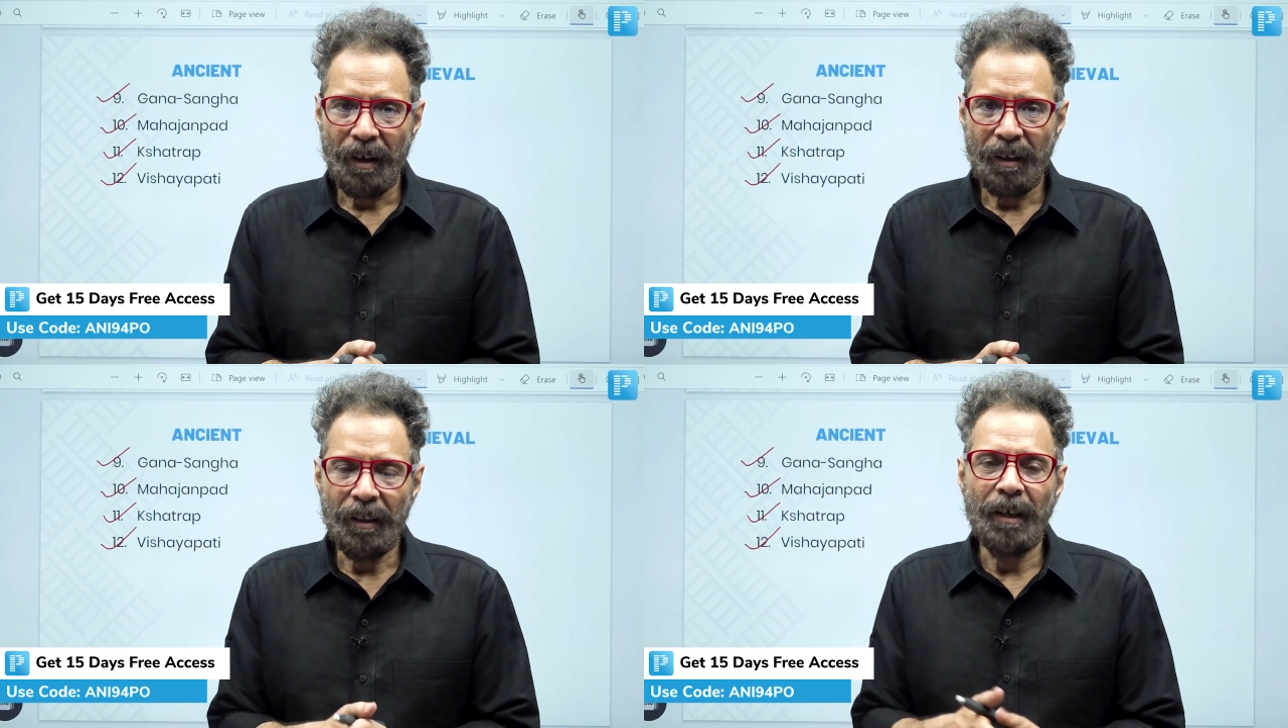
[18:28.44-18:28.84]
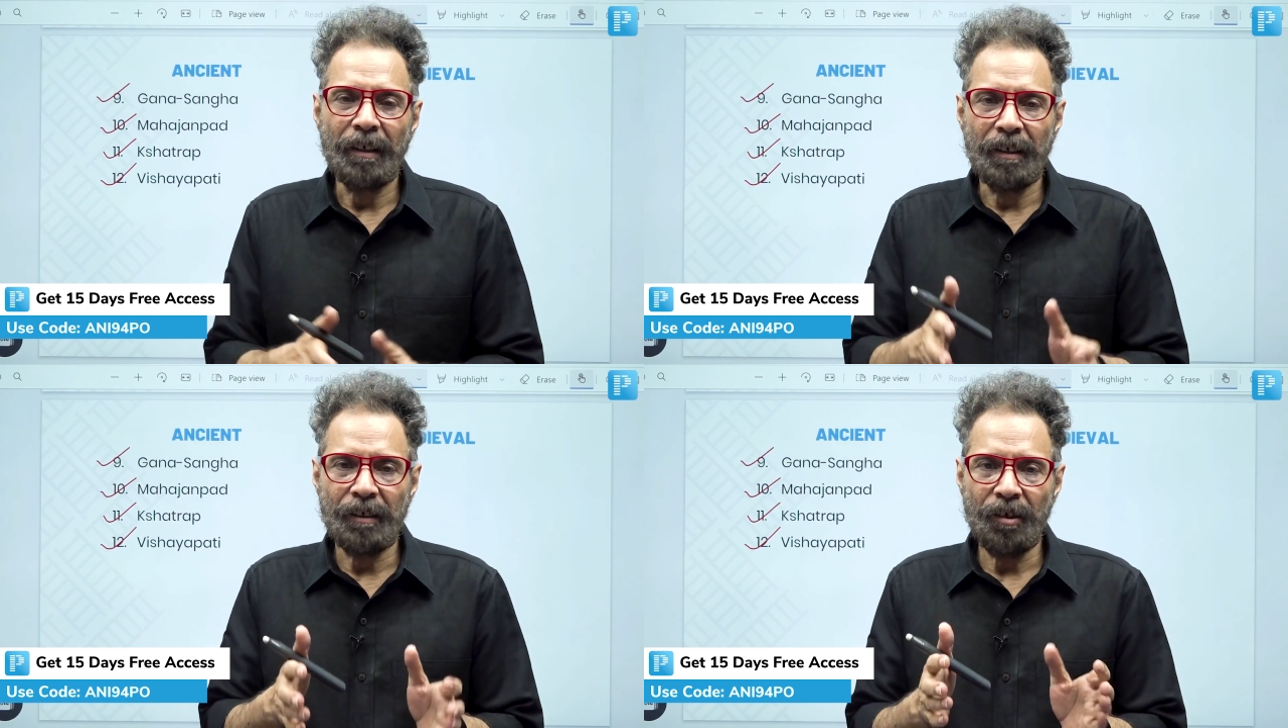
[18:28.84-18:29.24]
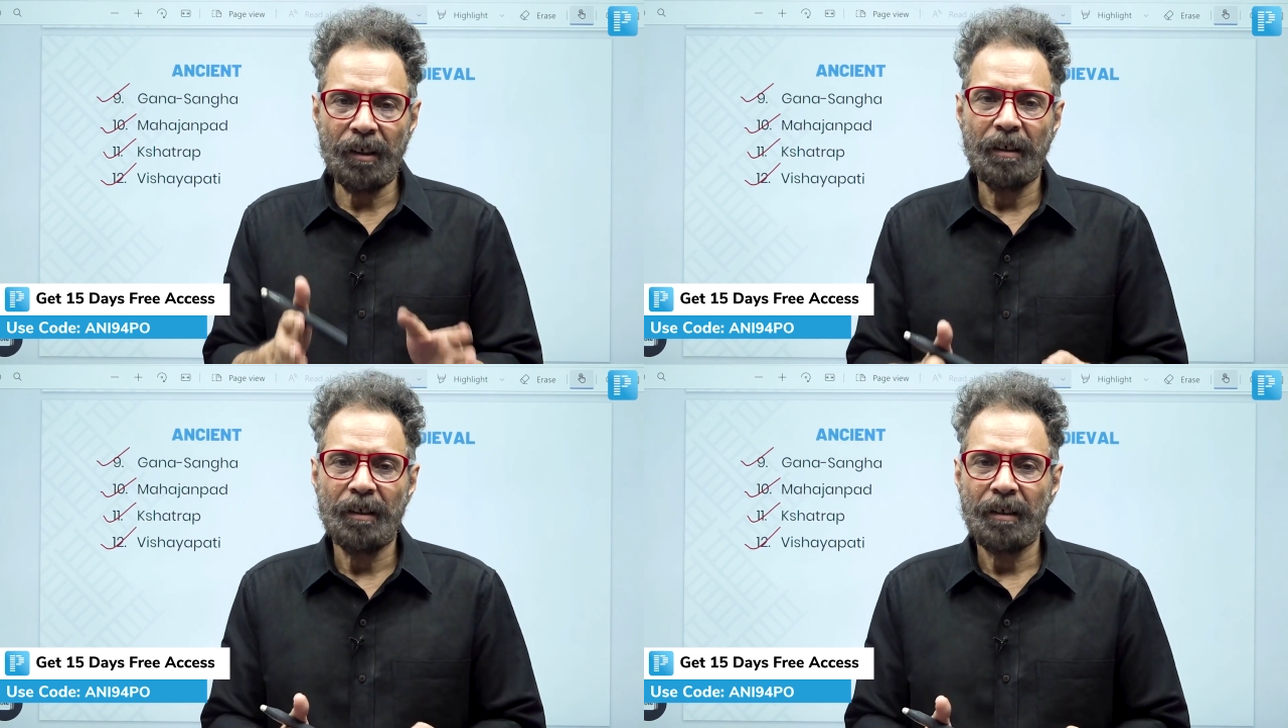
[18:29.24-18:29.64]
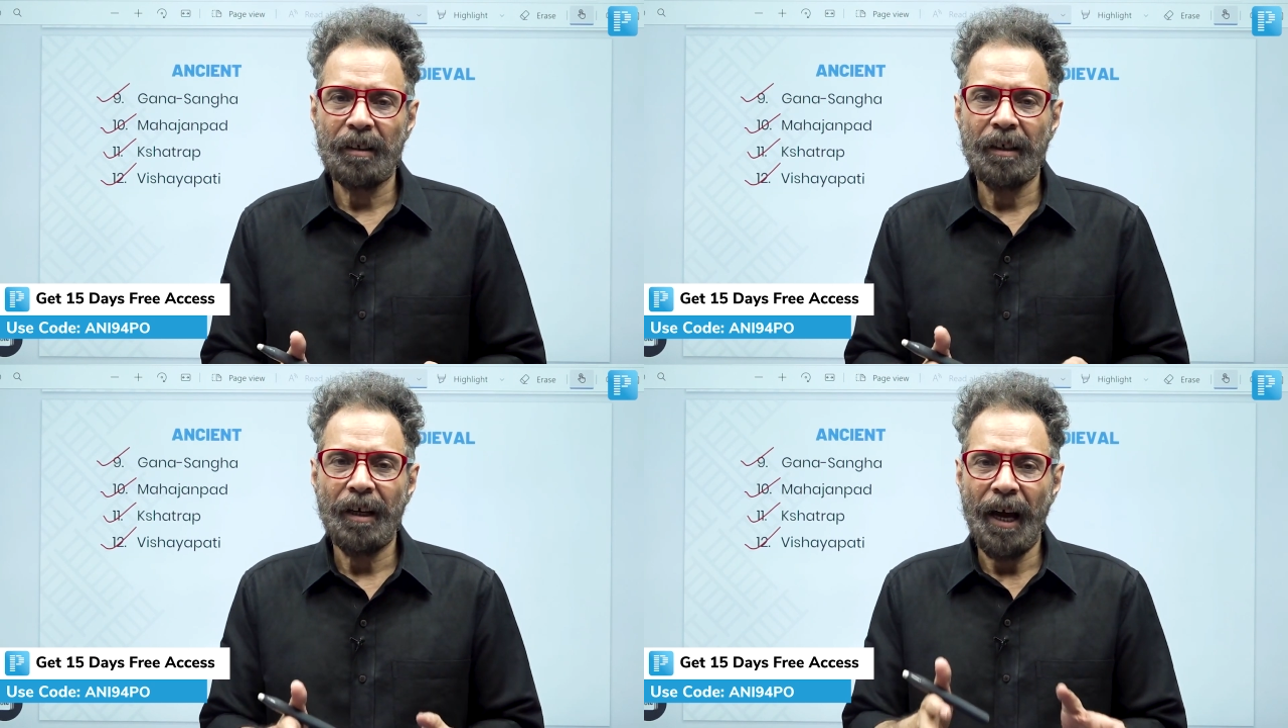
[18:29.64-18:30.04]
there existed
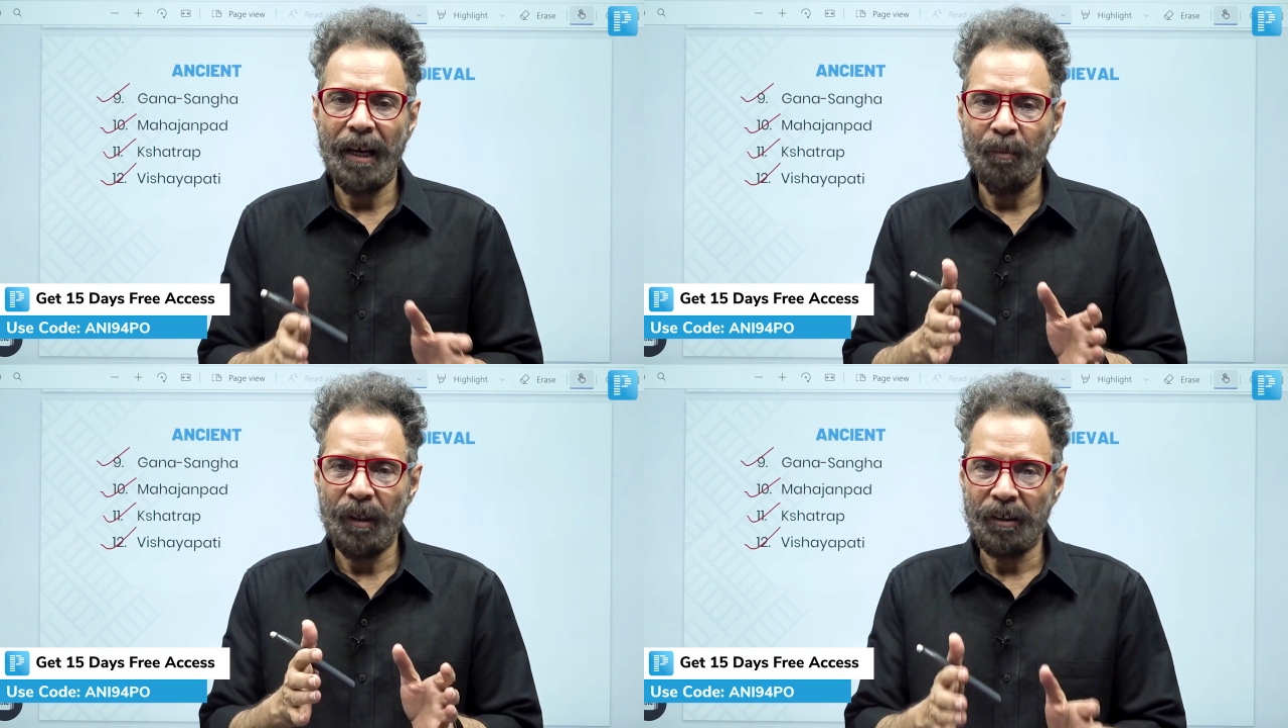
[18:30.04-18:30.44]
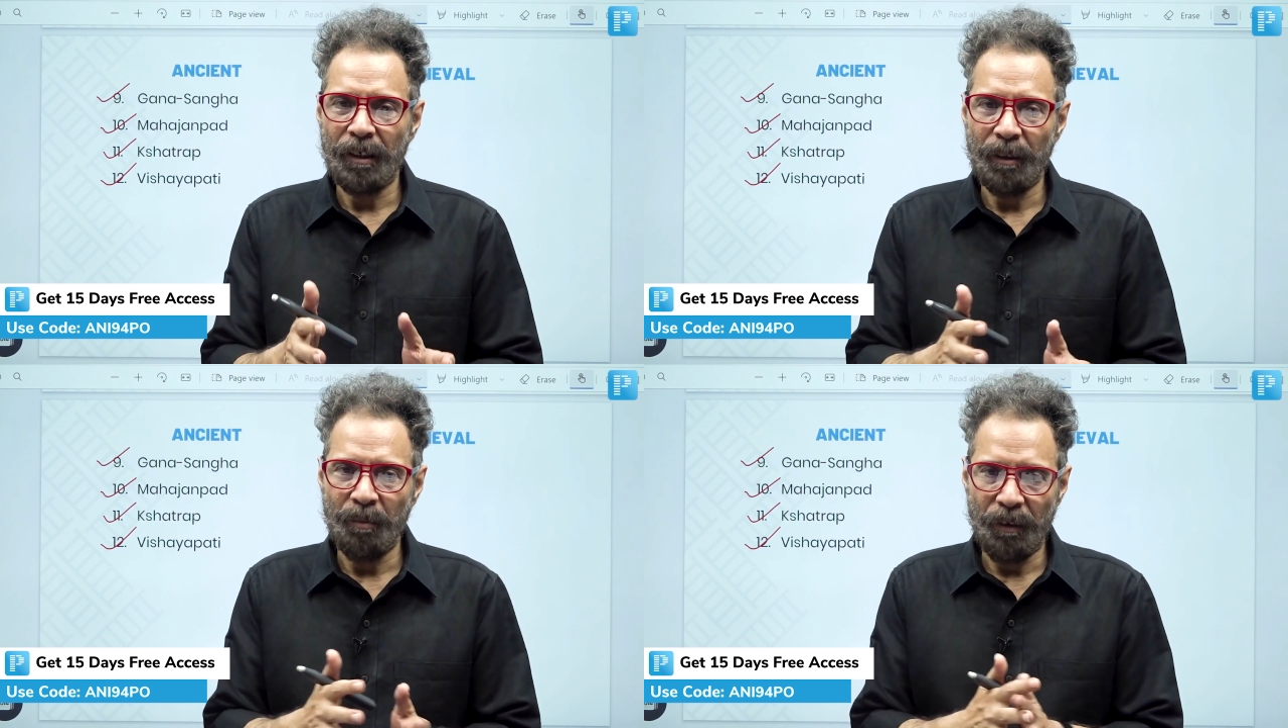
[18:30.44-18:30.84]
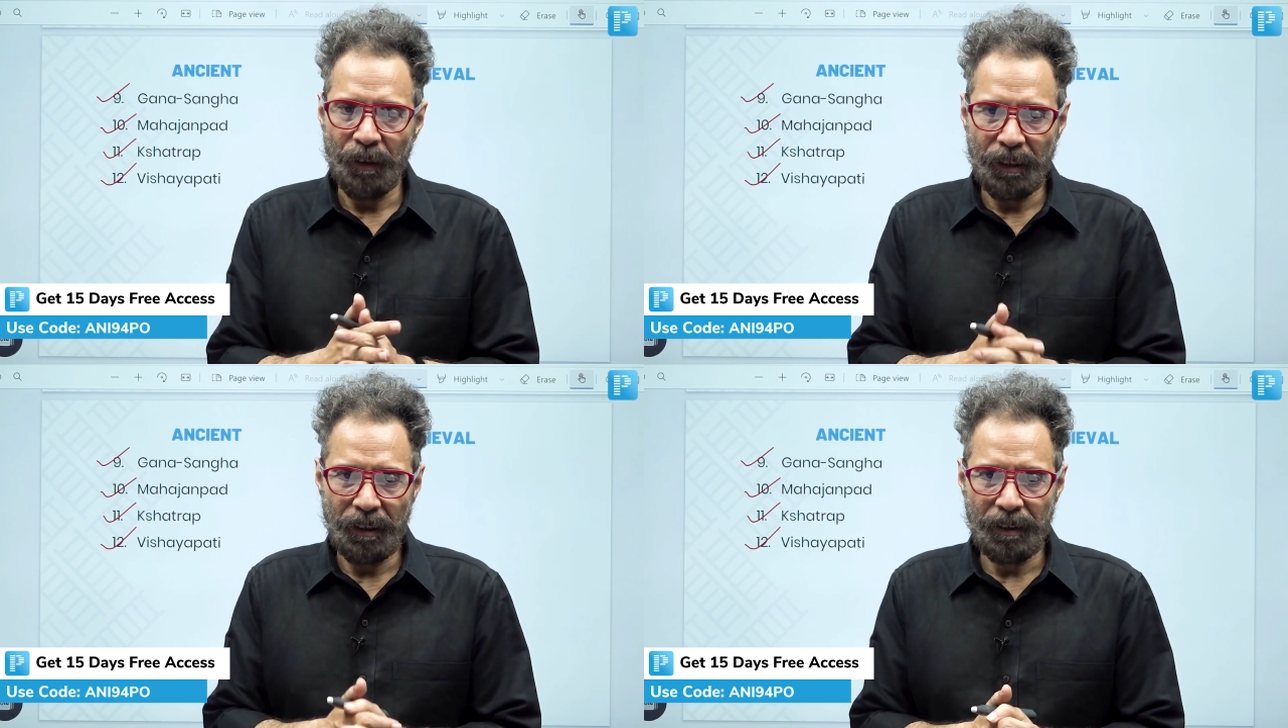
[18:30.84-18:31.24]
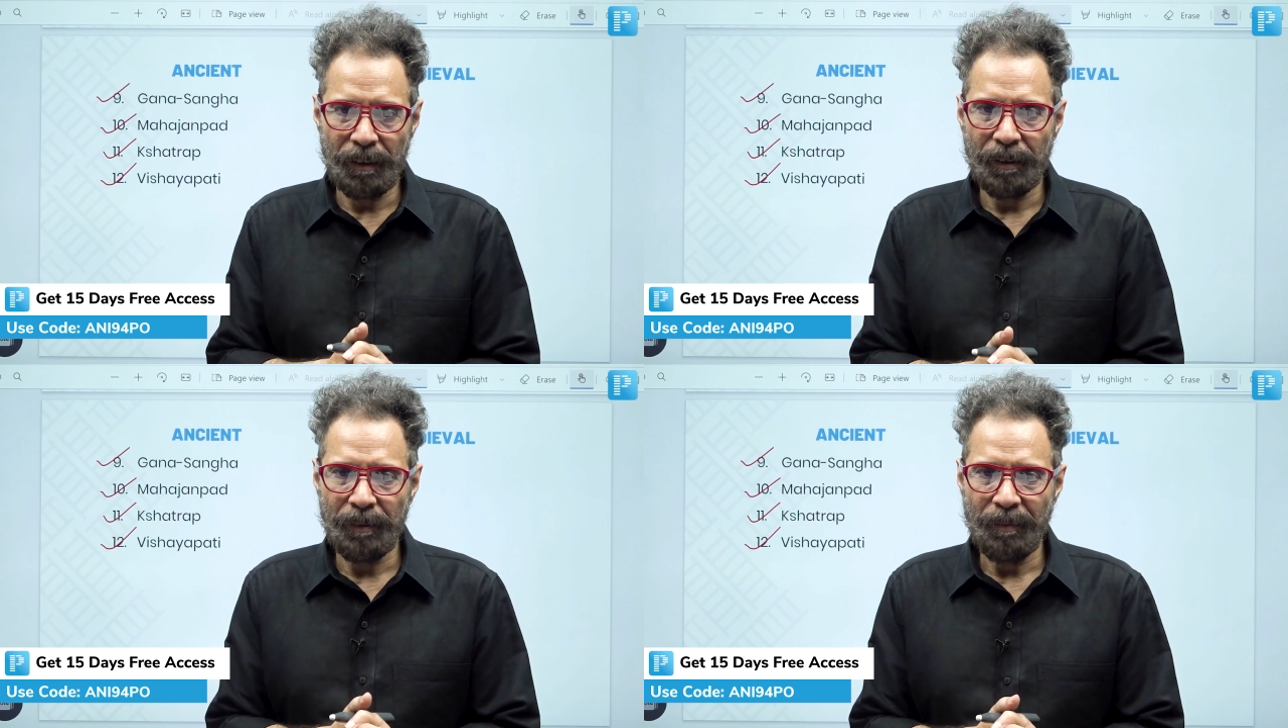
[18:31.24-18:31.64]
administrative divisions.